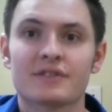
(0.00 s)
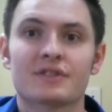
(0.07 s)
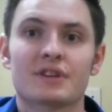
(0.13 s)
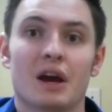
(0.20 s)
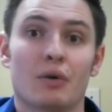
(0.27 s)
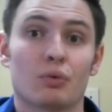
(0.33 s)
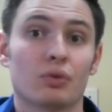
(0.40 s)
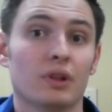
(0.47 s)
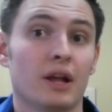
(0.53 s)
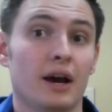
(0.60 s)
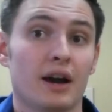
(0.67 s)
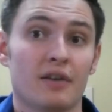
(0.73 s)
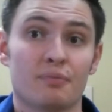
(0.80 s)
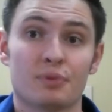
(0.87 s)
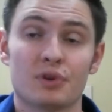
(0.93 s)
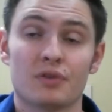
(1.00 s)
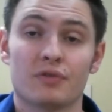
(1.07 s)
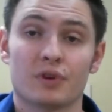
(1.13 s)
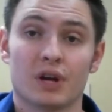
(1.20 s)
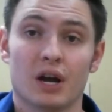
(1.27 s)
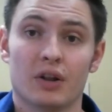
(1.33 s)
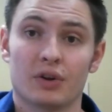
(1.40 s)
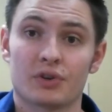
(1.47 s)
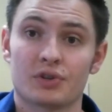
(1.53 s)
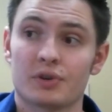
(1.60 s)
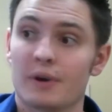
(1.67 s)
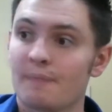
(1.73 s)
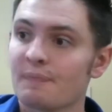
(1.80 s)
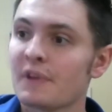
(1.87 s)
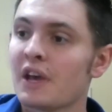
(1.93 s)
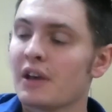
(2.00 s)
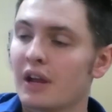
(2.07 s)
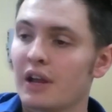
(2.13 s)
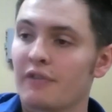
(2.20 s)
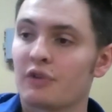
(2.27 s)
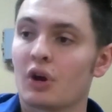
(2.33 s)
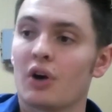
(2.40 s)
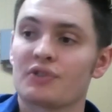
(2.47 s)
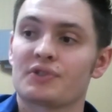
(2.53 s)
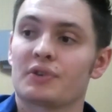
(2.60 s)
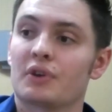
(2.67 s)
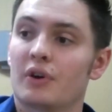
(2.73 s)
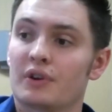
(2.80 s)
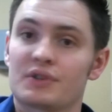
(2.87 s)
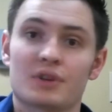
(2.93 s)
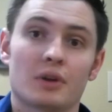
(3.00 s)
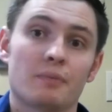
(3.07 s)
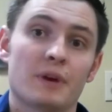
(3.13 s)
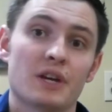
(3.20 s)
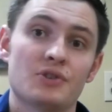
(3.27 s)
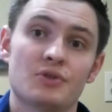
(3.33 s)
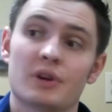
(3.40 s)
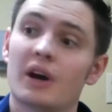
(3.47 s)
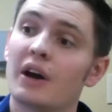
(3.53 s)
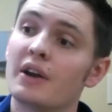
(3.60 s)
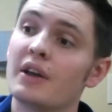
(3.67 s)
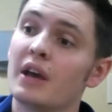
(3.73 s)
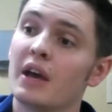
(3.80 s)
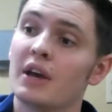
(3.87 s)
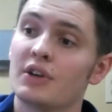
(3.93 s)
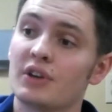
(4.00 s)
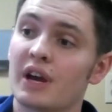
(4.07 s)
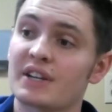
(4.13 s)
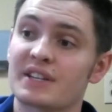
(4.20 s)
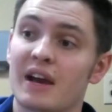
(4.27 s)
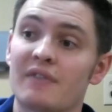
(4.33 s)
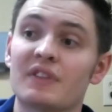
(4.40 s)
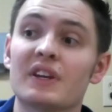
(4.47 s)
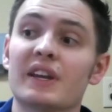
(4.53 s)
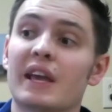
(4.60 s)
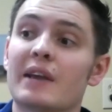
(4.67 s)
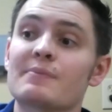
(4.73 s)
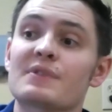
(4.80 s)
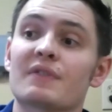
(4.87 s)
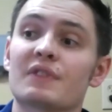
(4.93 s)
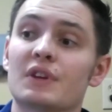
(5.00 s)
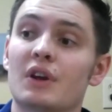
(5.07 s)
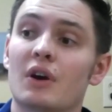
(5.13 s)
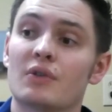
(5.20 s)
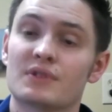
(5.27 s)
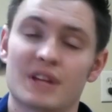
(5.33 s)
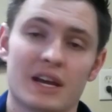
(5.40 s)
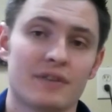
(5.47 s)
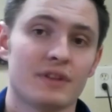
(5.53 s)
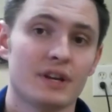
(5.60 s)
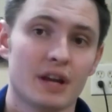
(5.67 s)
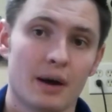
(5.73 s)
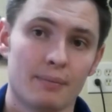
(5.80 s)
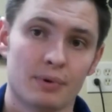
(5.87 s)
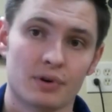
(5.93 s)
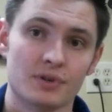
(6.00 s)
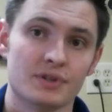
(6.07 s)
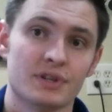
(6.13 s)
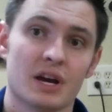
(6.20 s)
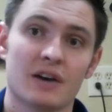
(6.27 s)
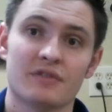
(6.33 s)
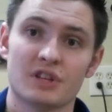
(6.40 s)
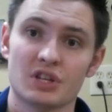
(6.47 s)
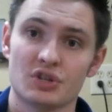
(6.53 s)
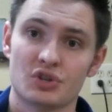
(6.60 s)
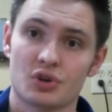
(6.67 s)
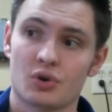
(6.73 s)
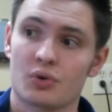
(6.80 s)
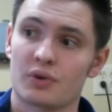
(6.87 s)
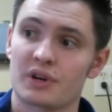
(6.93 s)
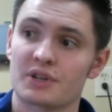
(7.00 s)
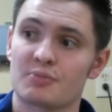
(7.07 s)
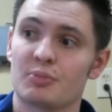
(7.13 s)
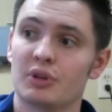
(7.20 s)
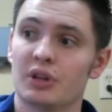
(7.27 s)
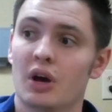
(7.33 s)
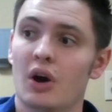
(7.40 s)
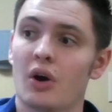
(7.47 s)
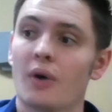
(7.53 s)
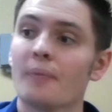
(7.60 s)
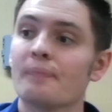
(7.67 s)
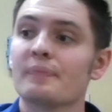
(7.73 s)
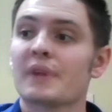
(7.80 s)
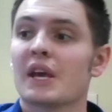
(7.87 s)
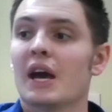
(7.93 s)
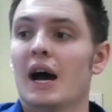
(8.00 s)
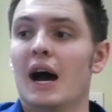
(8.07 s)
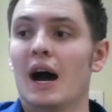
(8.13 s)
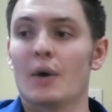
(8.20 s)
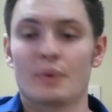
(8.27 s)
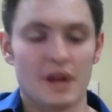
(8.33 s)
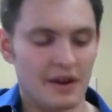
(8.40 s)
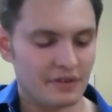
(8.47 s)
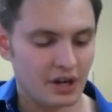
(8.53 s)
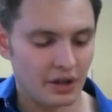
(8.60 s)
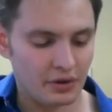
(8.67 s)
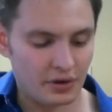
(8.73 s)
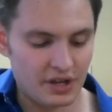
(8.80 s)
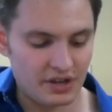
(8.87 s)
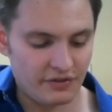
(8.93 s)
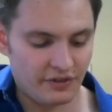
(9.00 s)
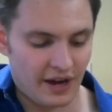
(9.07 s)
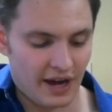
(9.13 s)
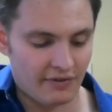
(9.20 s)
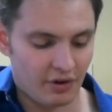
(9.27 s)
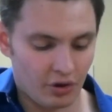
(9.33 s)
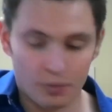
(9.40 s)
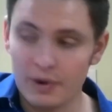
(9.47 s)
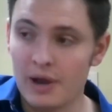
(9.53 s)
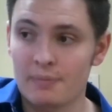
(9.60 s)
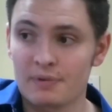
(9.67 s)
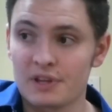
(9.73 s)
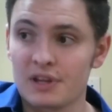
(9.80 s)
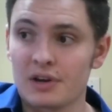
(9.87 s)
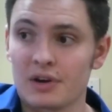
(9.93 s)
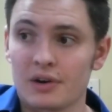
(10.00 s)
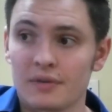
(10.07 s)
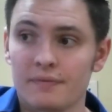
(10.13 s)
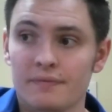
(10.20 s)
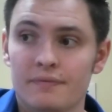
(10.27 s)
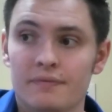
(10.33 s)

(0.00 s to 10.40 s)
got a lot of beautiful color to it. And if you also notice on Patreon, you guys have the names of the notes and the numbers of each chord is below. We have another E5 all the way up here.